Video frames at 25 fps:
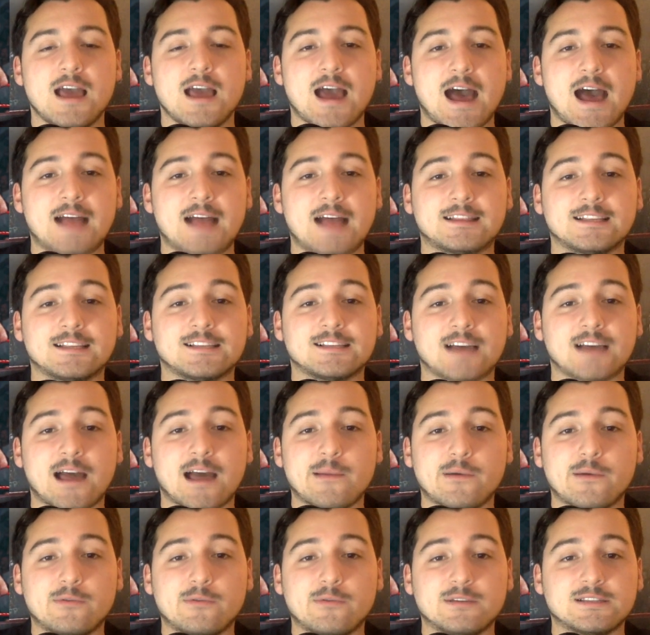At the
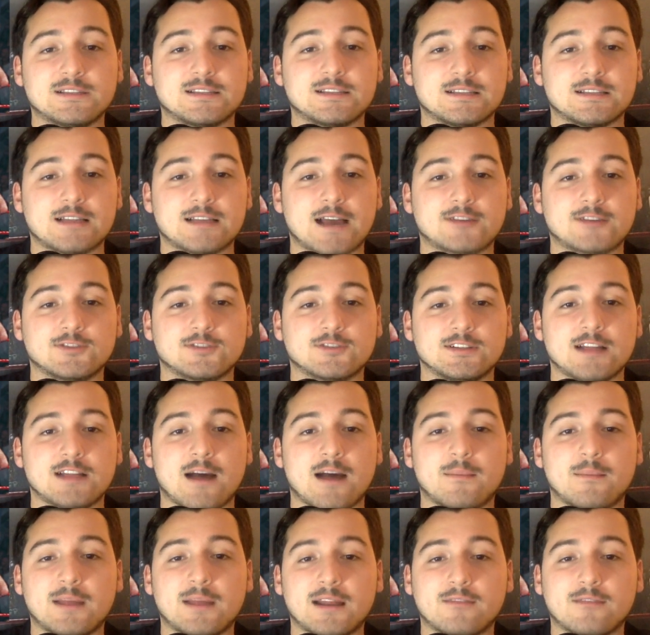time, it was actually
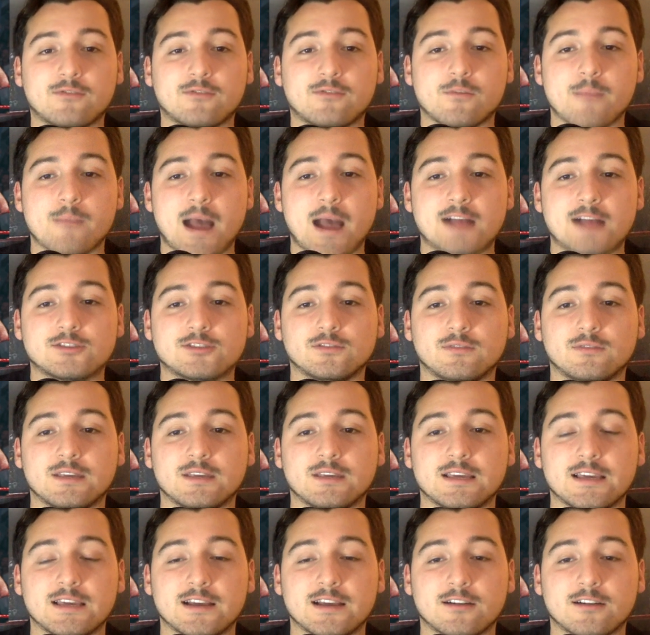nominated for Match of the
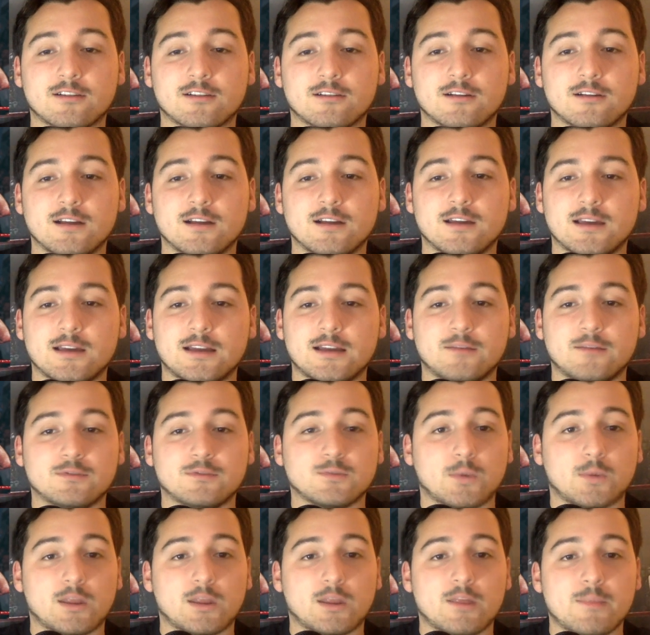Year, and it
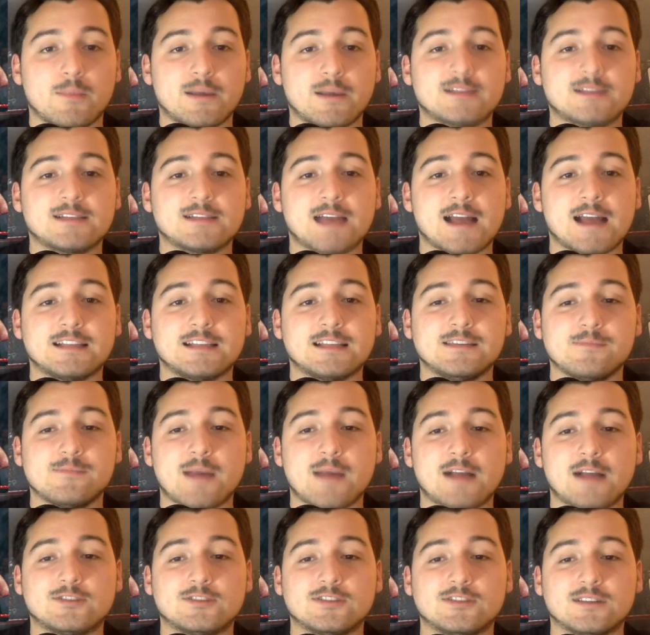was one of the best tag team
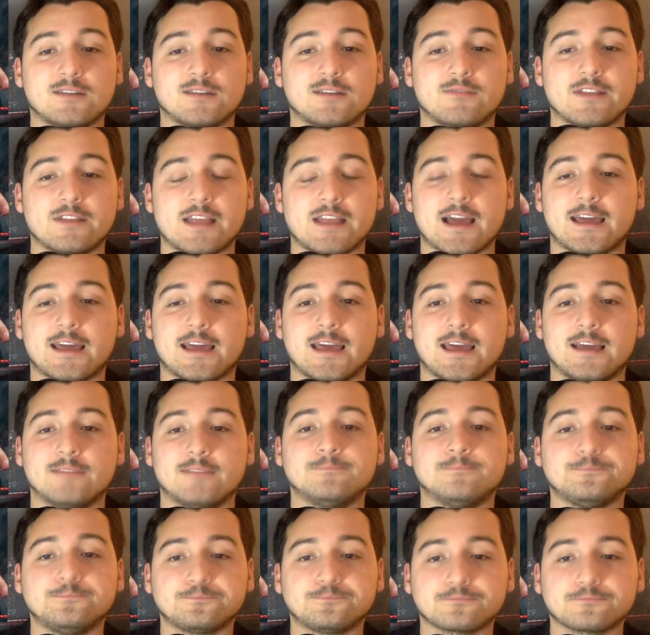matches of the decade.